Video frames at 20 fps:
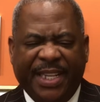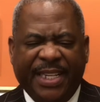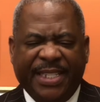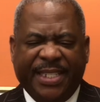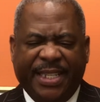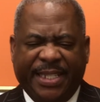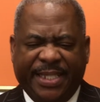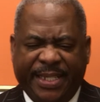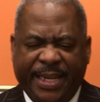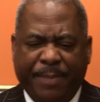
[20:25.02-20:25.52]

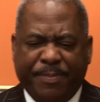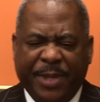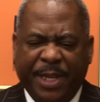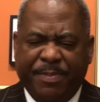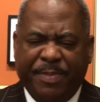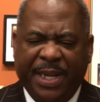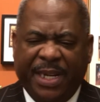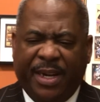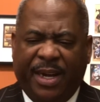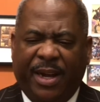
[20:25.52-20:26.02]

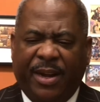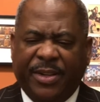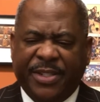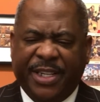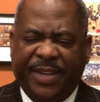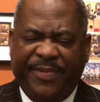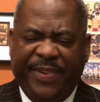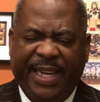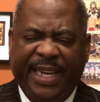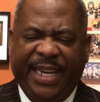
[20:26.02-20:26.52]
accepted because
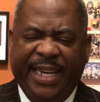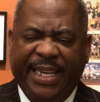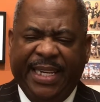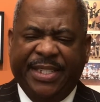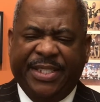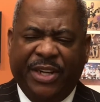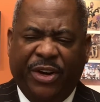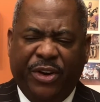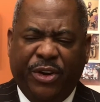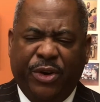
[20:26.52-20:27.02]
of
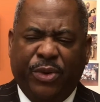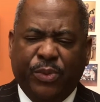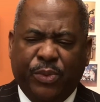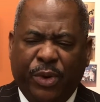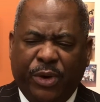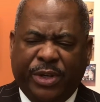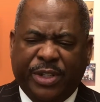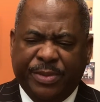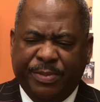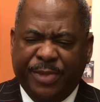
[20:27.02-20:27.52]
his or her
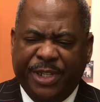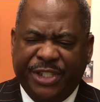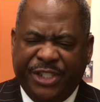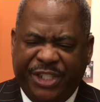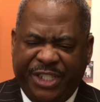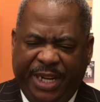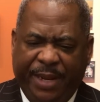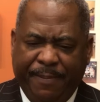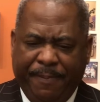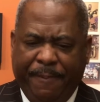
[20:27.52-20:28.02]

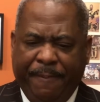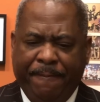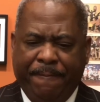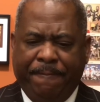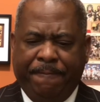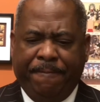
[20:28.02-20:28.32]
workmanship.